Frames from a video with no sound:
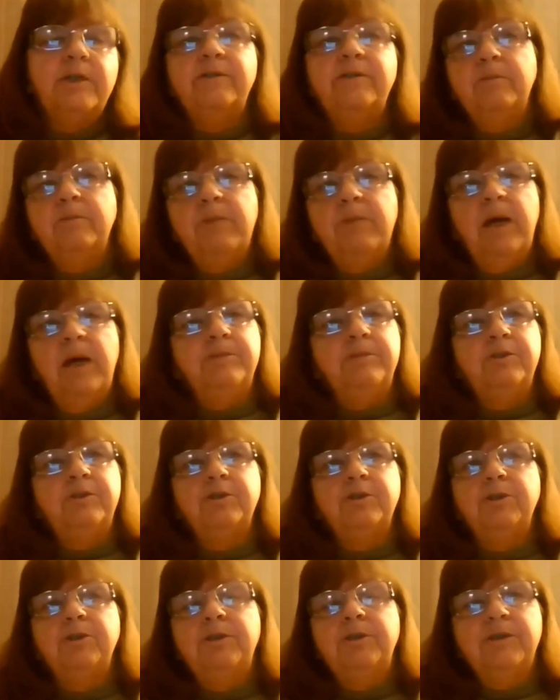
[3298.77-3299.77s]
sometimes it's
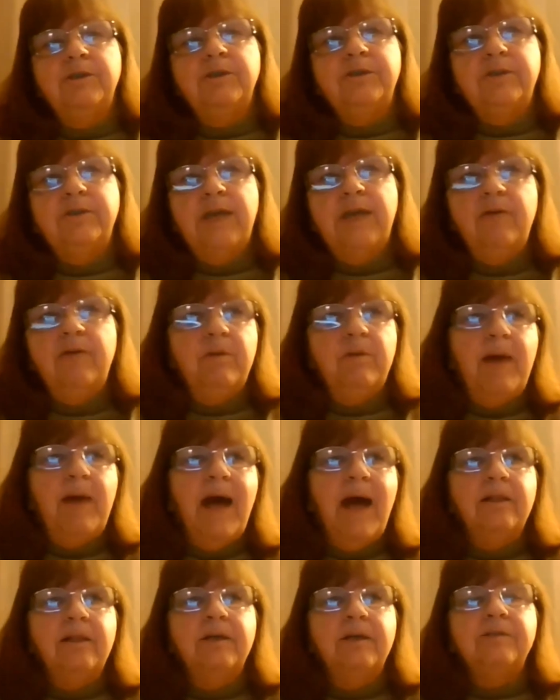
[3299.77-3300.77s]
good to save the
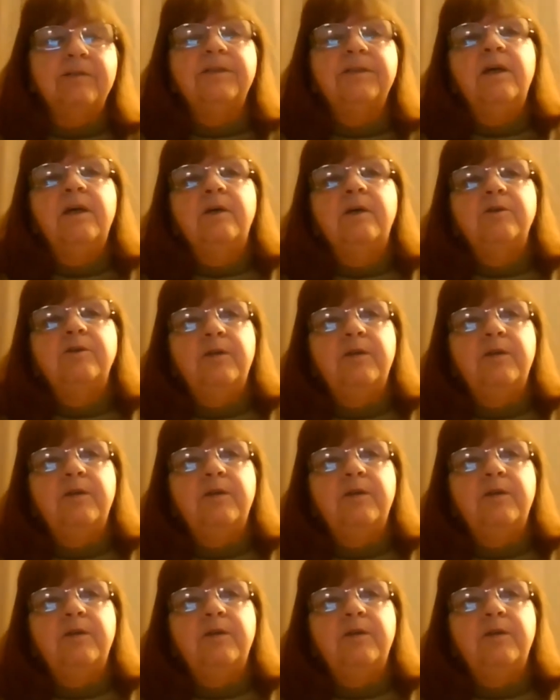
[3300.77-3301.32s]
ballots so